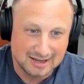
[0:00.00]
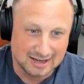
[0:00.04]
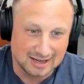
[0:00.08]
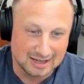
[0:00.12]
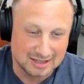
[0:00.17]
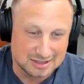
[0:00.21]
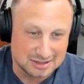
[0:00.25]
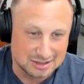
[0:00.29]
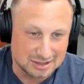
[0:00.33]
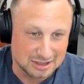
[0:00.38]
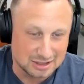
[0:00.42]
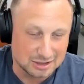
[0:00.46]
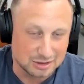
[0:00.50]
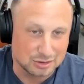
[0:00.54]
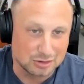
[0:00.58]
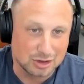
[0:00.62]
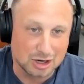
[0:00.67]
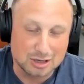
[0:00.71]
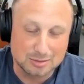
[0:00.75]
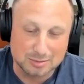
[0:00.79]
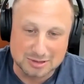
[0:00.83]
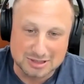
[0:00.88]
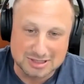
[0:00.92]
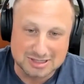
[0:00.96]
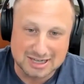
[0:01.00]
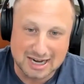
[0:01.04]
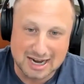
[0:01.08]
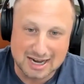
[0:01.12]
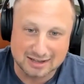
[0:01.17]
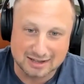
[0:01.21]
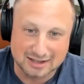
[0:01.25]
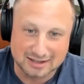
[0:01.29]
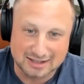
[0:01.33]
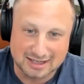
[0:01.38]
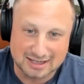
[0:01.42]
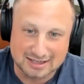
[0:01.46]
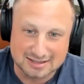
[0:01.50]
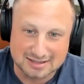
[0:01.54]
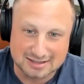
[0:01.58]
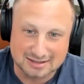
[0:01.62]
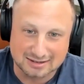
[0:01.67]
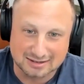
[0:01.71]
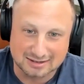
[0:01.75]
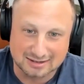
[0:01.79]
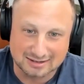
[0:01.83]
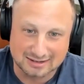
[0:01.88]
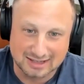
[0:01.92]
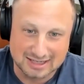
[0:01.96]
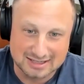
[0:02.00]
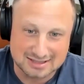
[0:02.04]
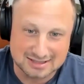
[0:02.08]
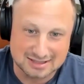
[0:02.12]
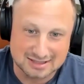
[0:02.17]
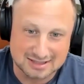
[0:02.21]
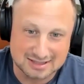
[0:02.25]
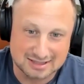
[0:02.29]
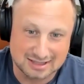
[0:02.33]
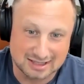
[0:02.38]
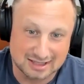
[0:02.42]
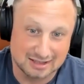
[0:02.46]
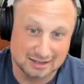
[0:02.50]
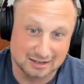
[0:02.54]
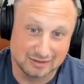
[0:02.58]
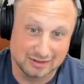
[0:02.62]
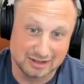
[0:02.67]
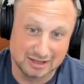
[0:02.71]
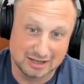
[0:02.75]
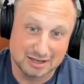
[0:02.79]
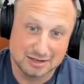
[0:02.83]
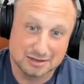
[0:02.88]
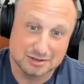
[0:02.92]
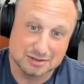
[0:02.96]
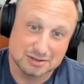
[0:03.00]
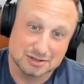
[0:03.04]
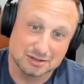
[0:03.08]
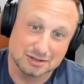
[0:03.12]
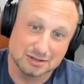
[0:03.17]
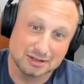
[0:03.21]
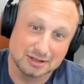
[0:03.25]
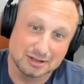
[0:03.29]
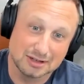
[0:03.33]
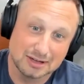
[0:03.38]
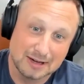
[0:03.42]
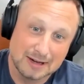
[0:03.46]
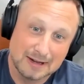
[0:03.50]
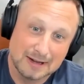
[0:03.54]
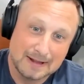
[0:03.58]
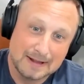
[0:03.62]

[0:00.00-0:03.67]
It's incredibly sad that that's the state of the industry,